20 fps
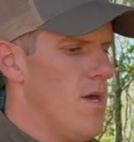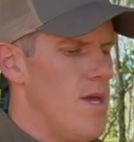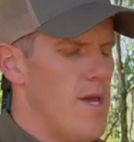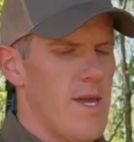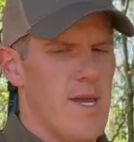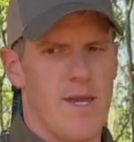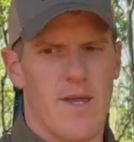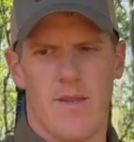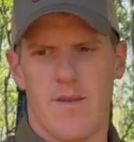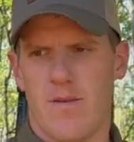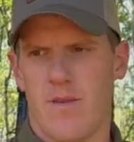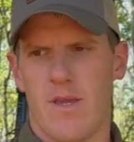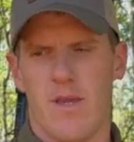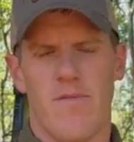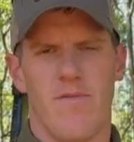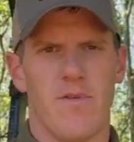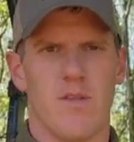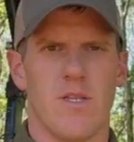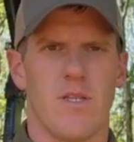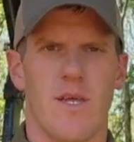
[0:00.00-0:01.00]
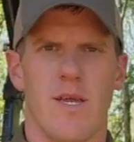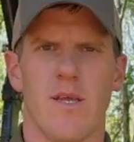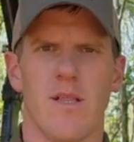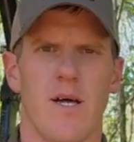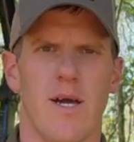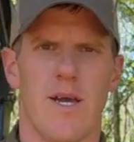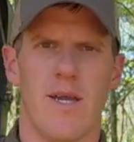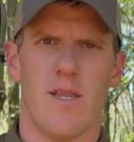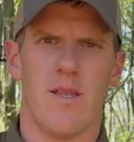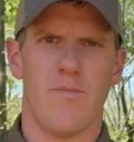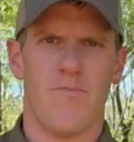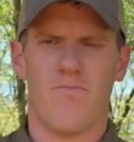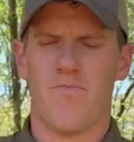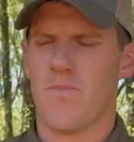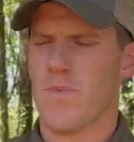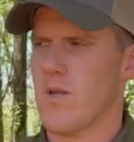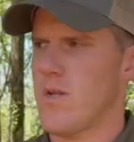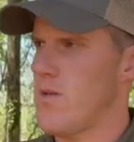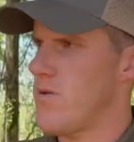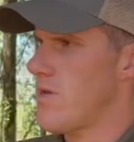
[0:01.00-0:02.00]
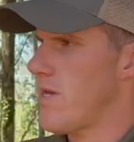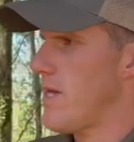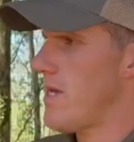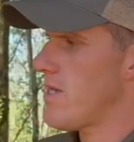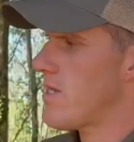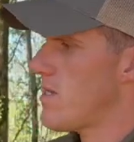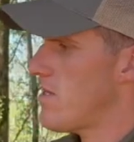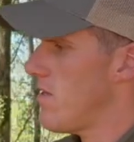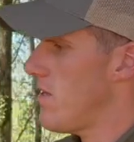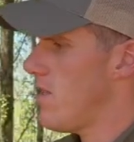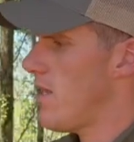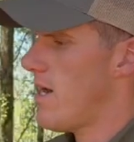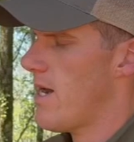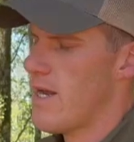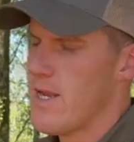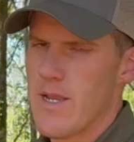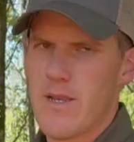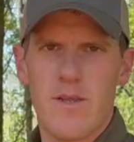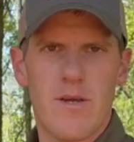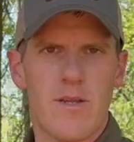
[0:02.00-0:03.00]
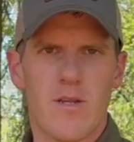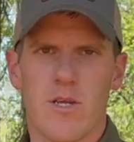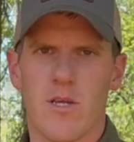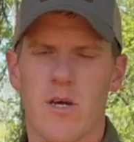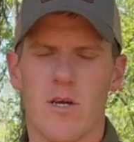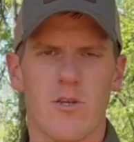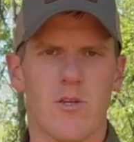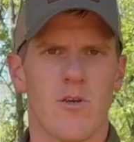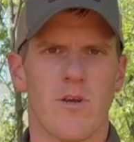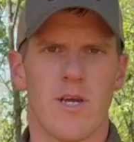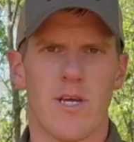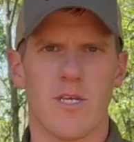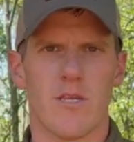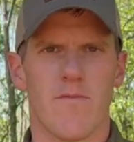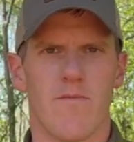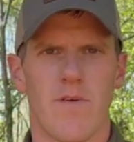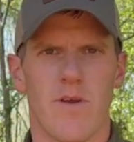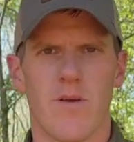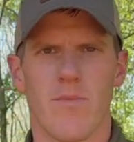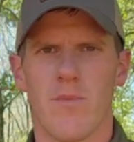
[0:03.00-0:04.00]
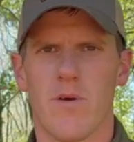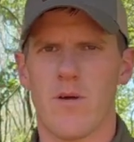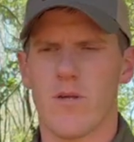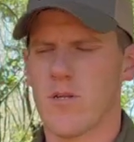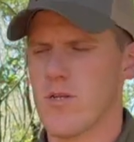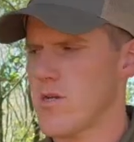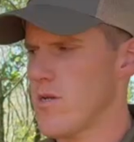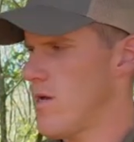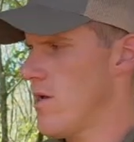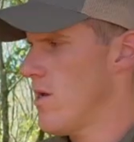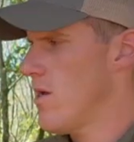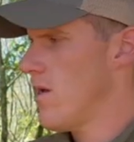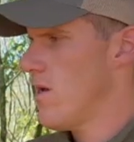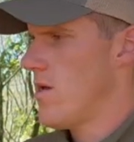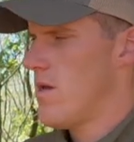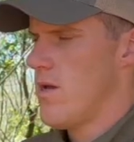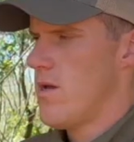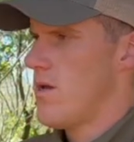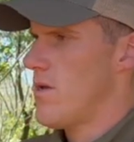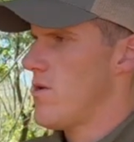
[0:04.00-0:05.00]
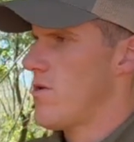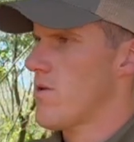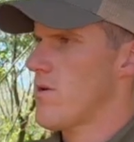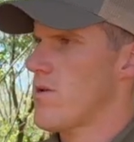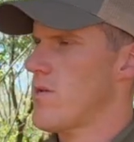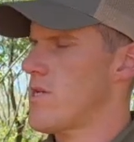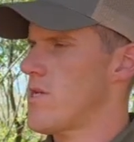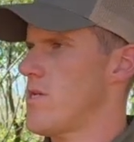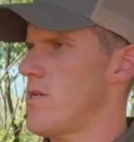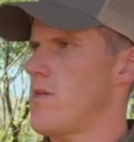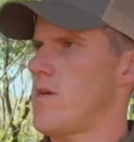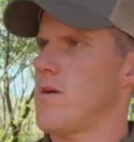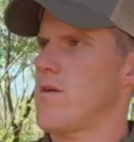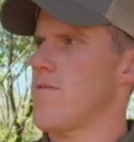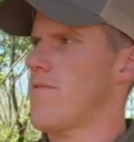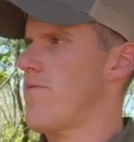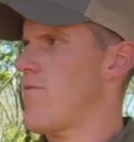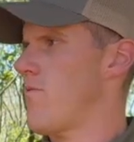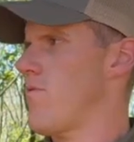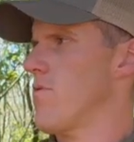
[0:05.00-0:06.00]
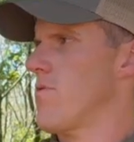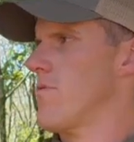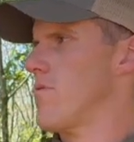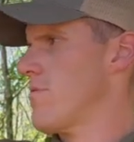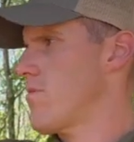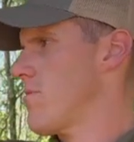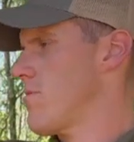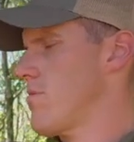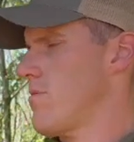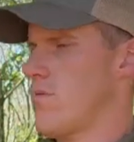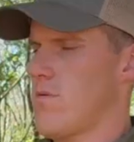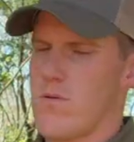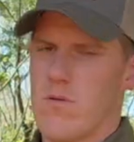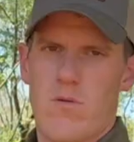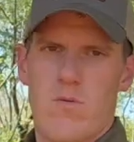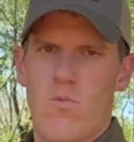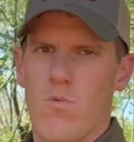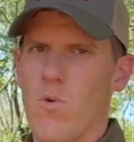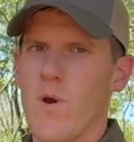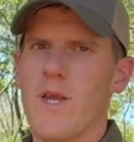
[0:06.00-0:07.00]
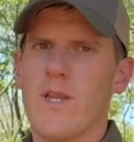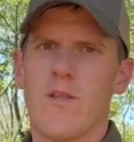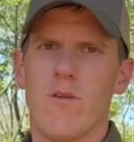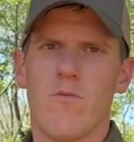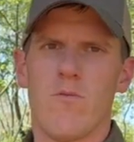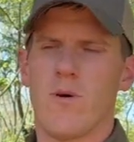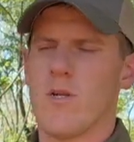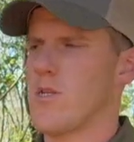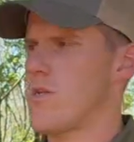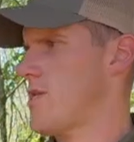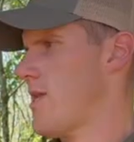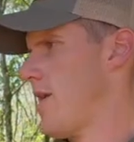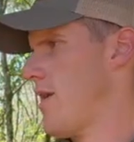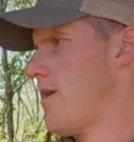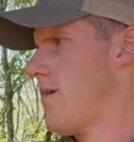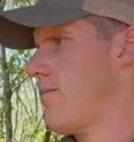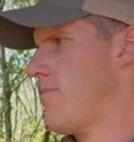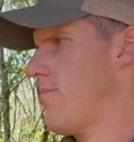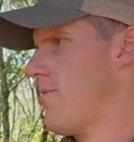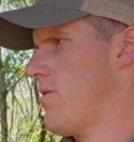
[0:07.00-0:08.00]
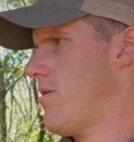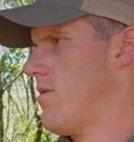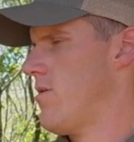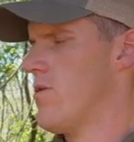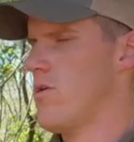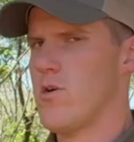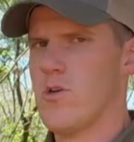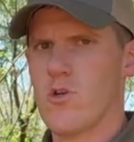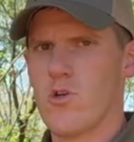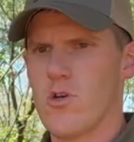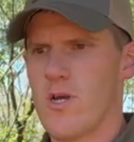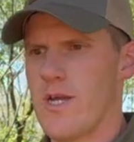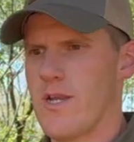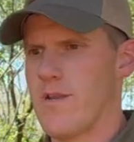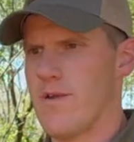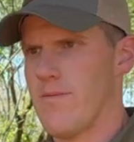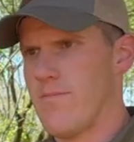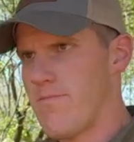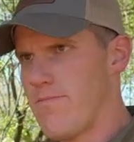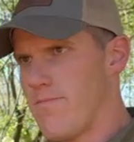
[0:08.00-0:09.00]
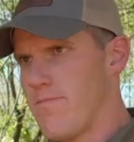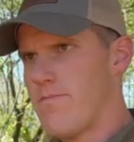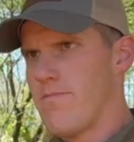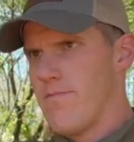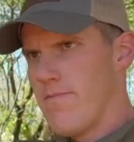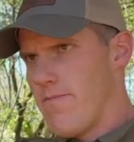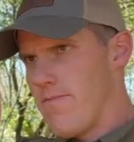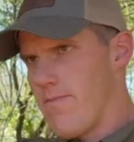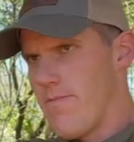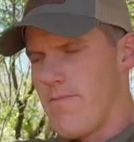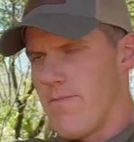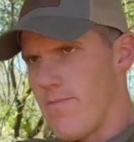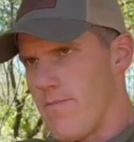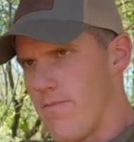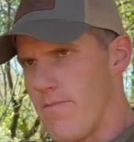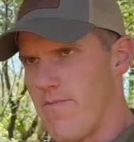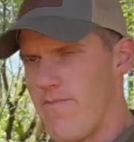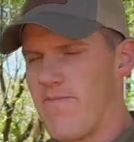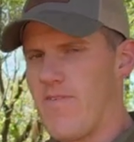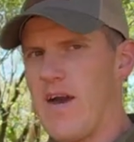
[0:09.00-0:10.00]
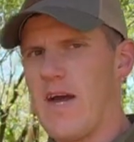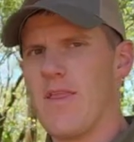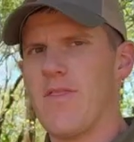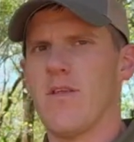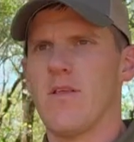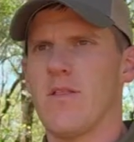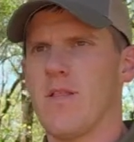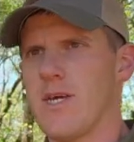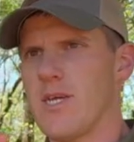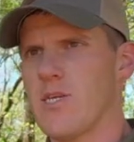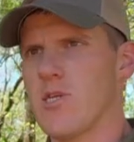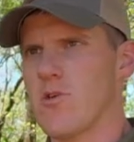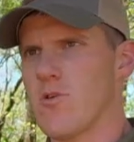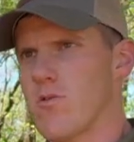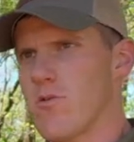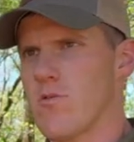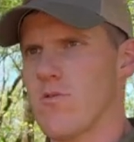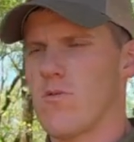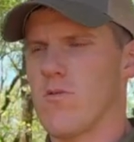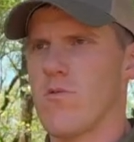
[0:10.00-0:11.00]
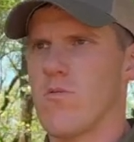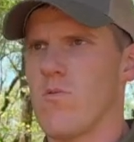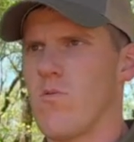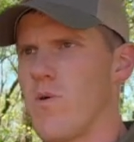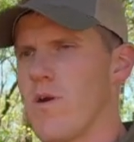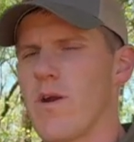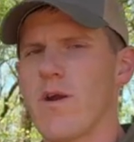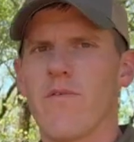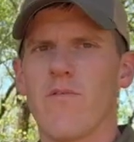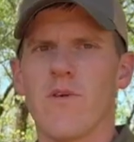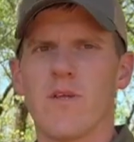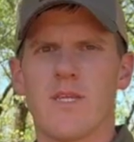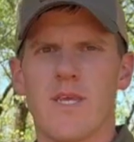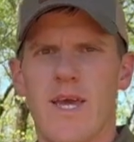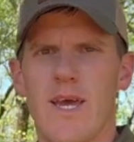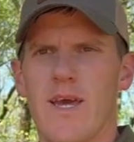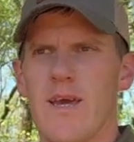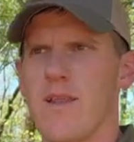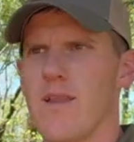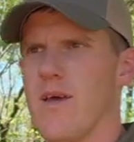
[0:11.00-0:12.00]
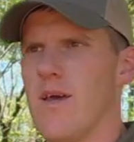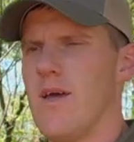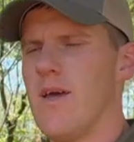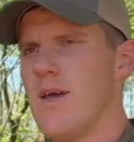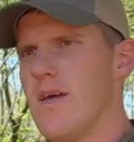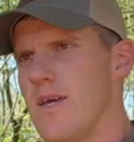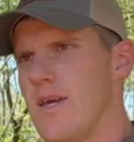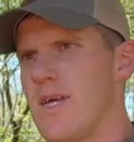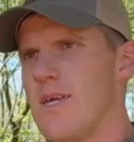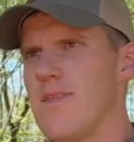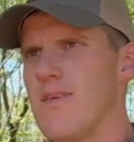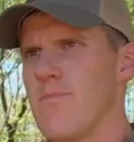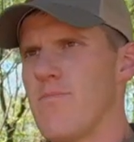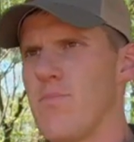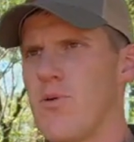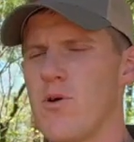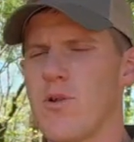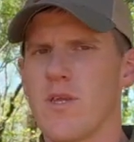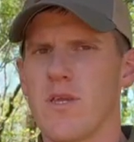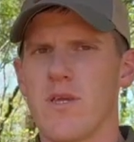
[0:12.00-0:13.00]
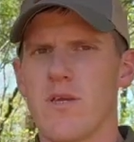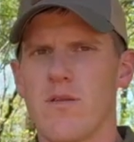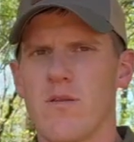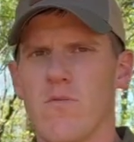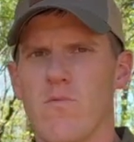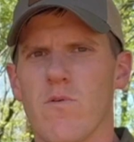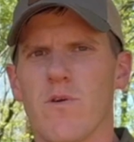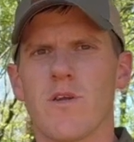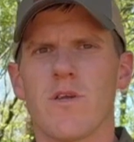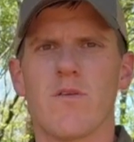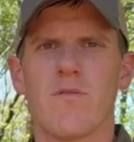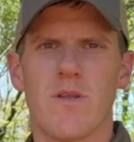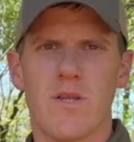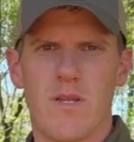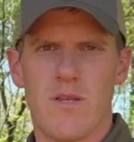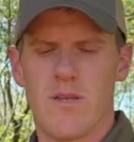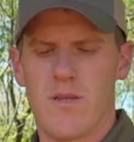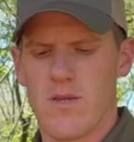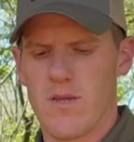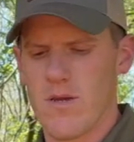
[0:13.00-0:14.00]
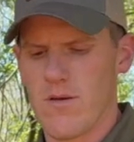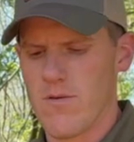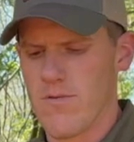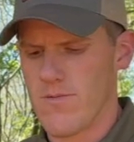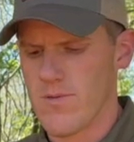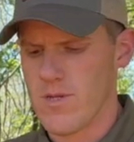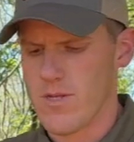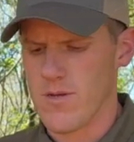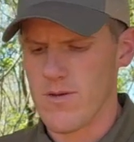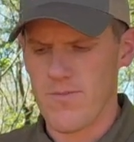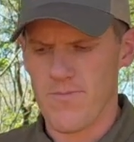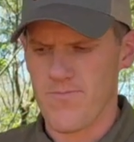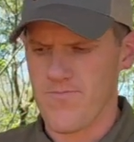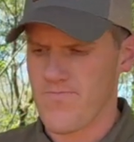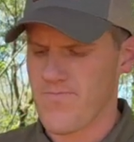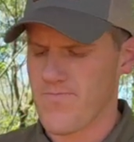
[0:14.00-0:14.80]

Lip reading: And if it's daylight and you can't see the light, it doesn't contrast very much, you're going to sit there for way too much time trying to find the laser wherever it's at and then putting it where you need it to go. So